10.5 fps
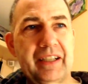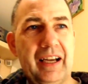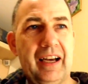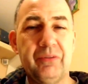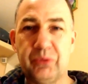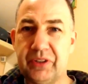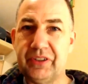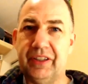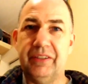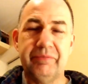I've worked
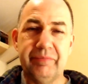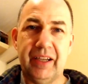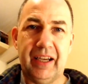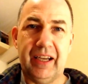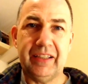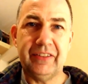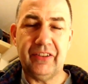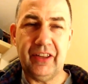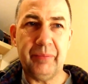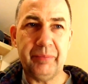it out. And
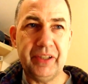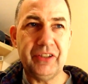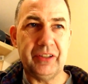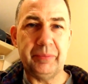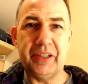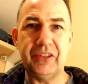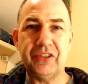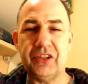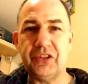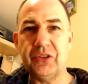that basically
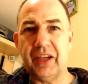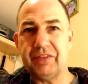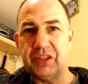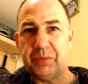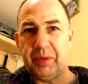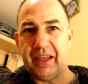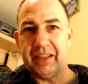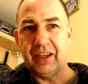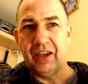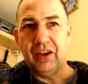means you'd have to spend,
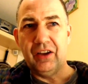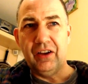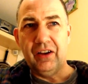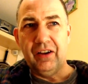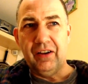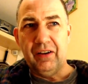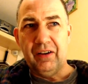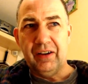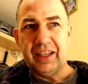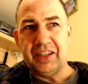
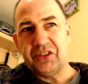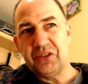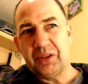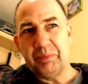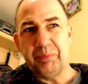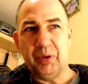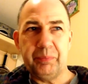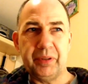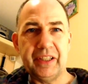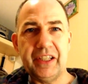it's due to
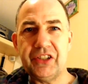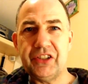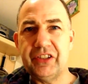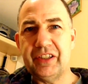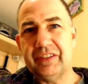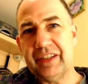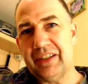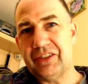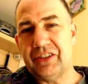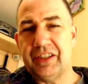population and
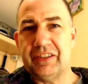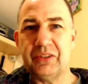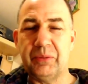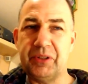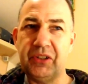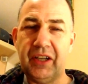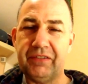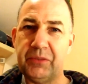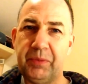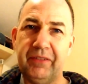density and so on, but you'd have to
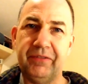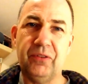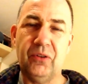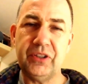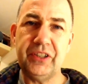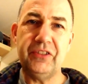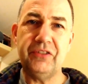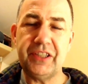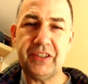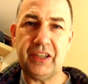spend
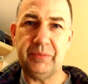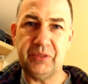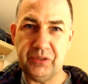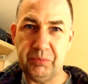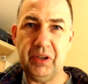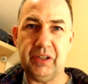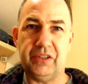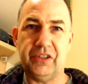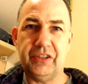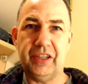43 times as
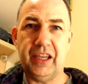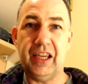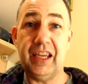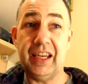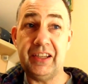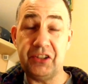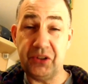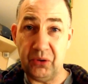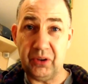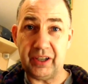much in
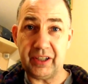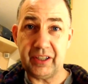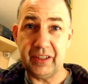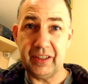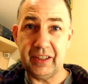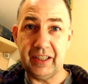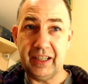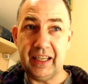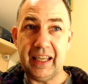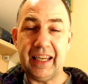York
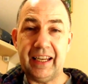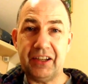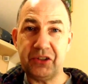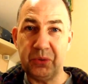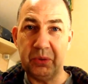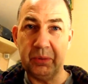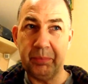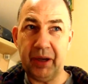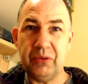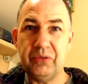in actual
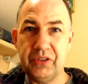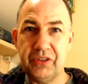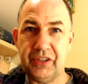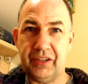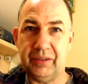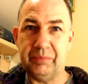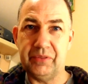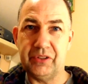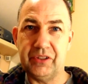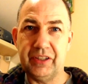pound
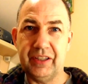terms